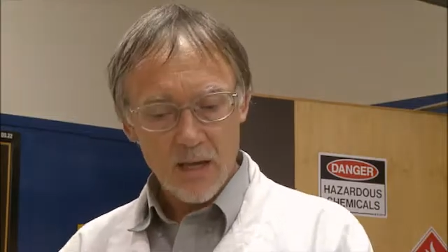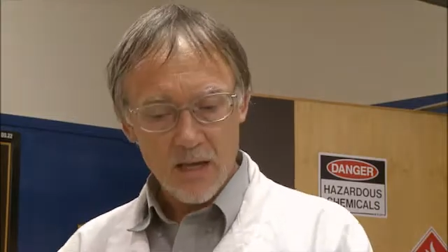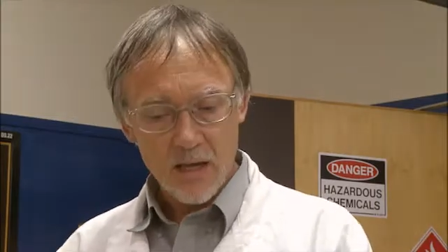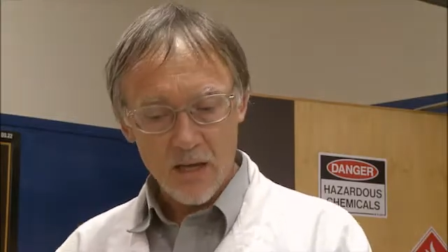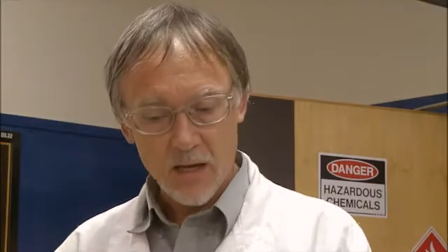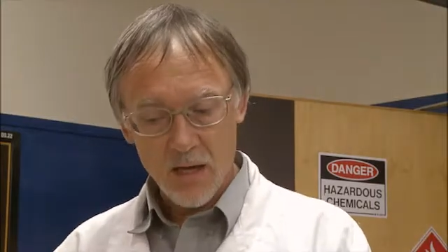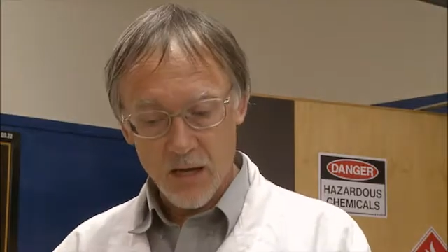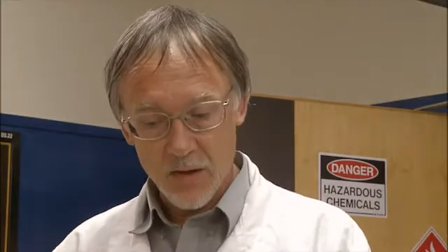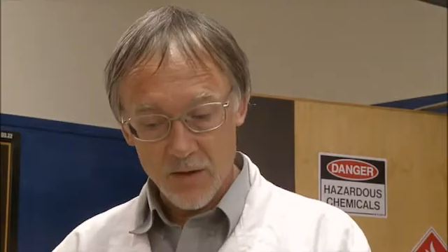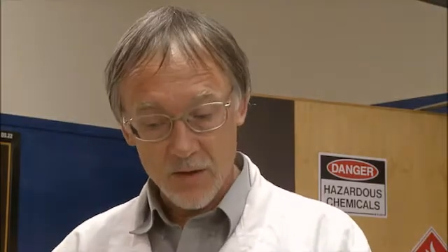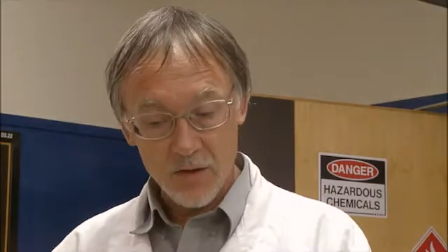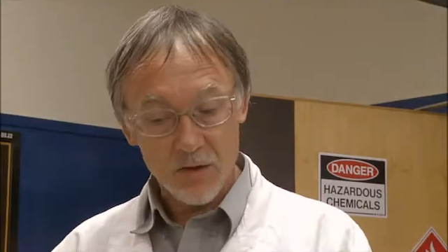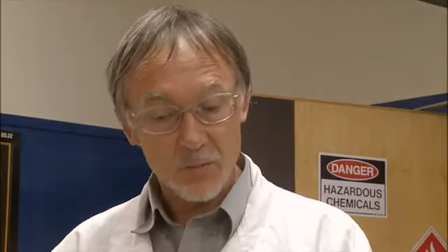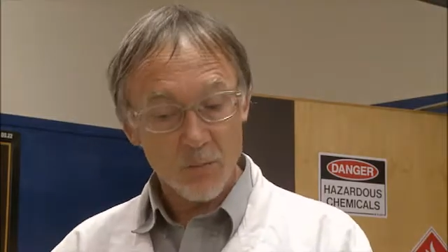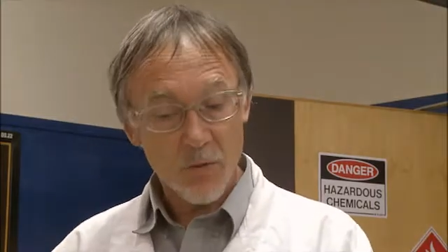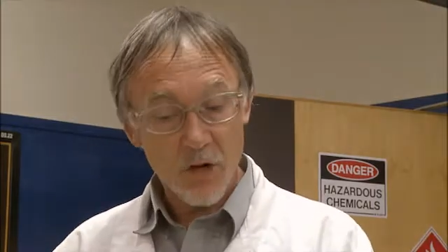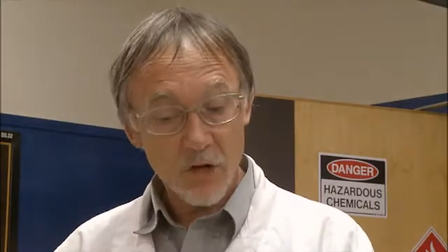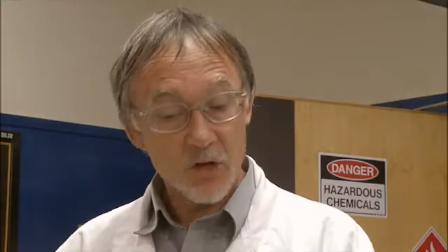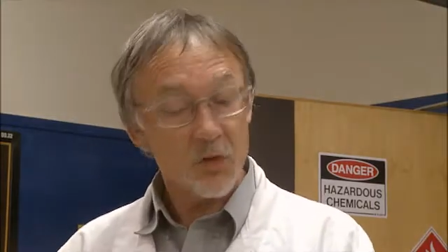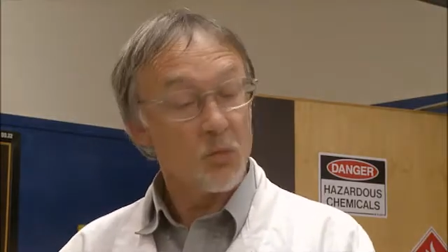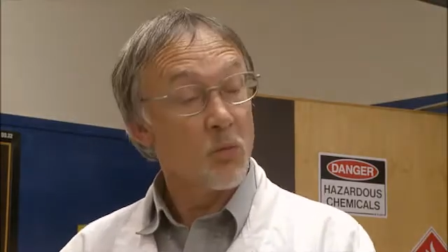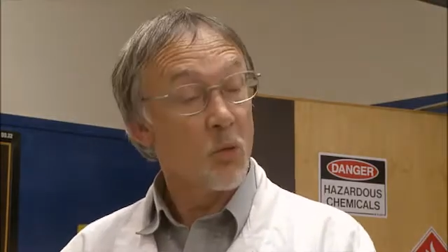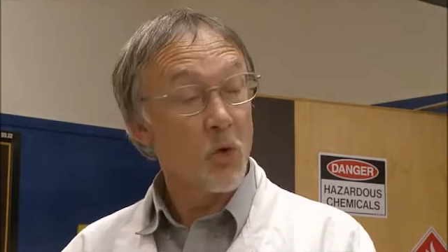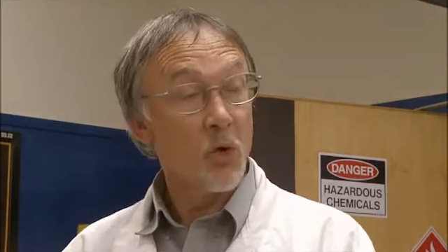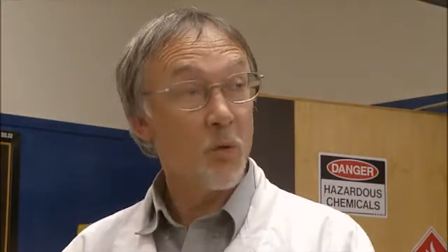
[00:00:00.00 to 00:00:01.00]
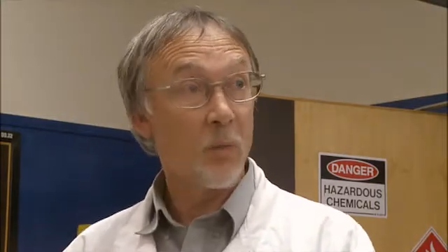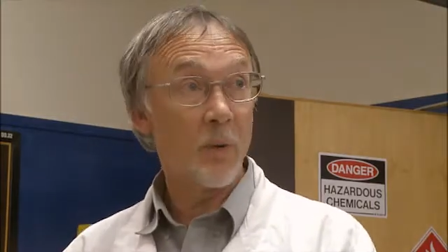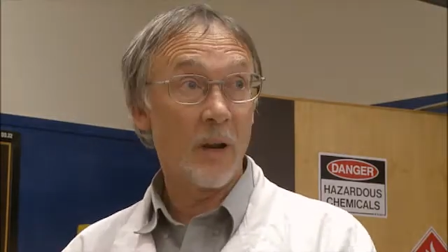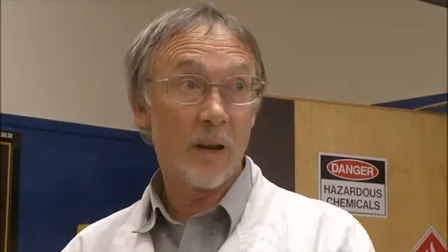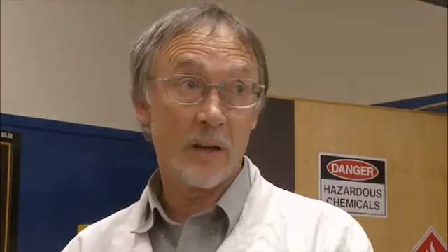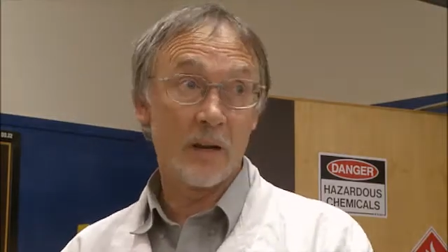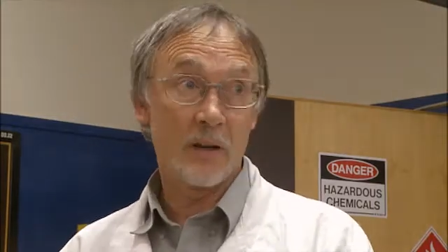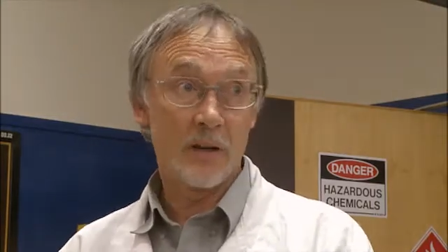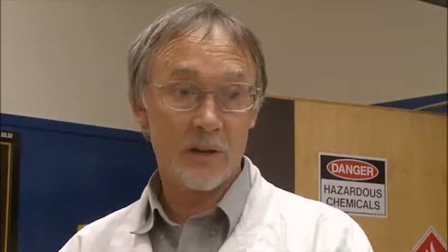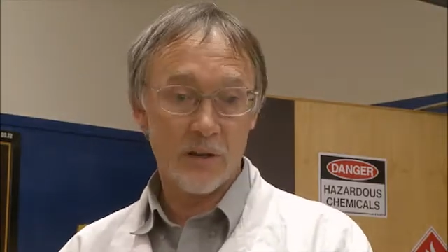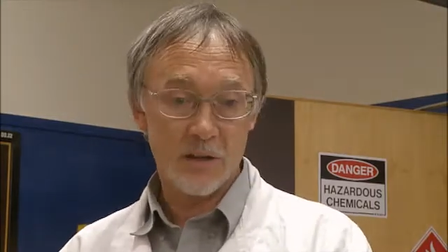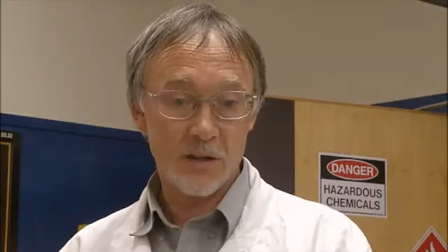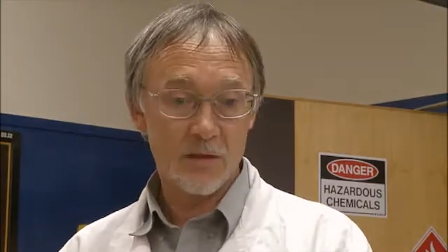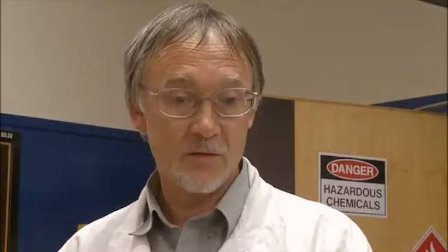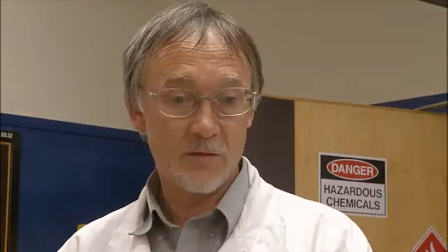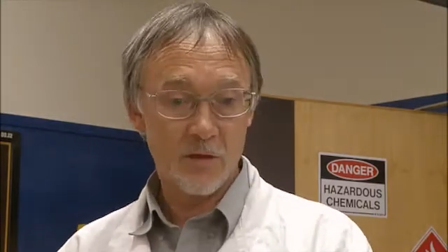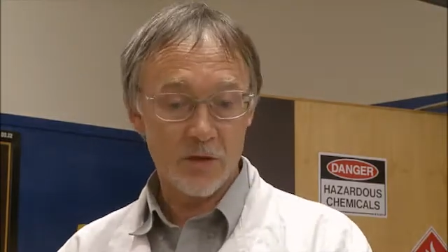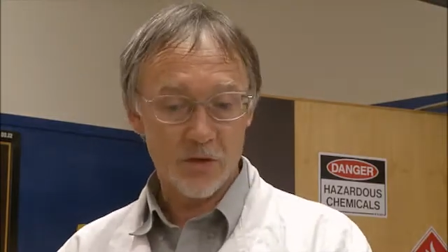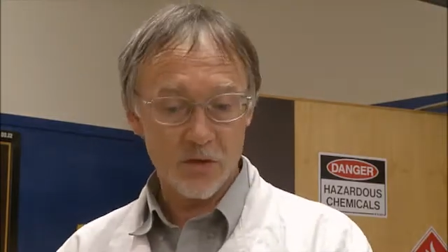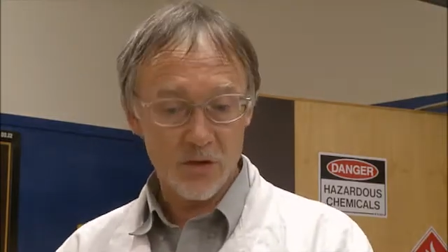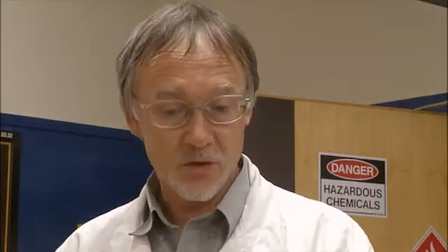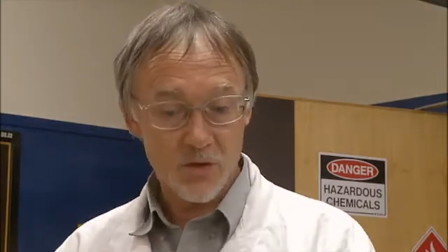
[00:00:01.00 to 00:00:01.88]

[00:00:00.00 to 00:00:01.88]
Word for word: Uh, there's much more blood in this fish.